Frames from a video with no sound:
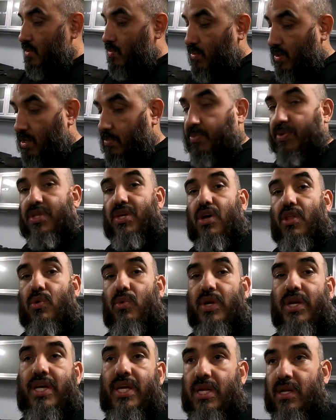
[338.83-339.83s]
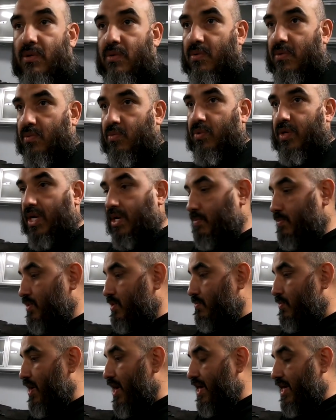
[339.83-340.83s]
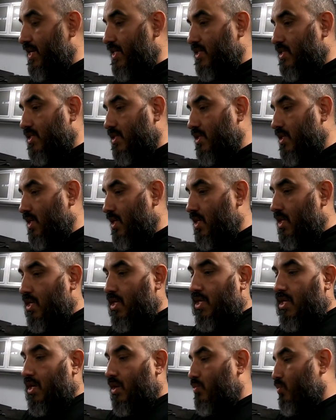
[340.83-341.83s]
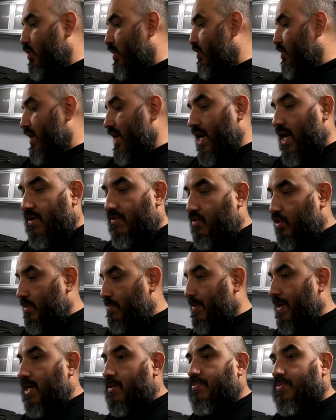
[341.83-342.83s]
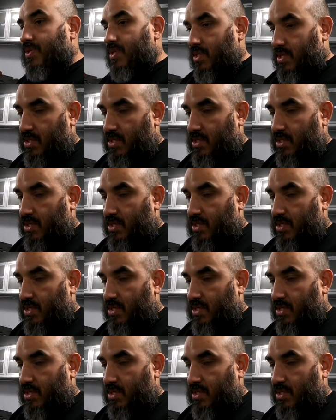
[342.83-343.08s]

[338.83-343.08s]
We're gonna put the other one in. We're gonna put the brackets. Uh, we already have all the pipes.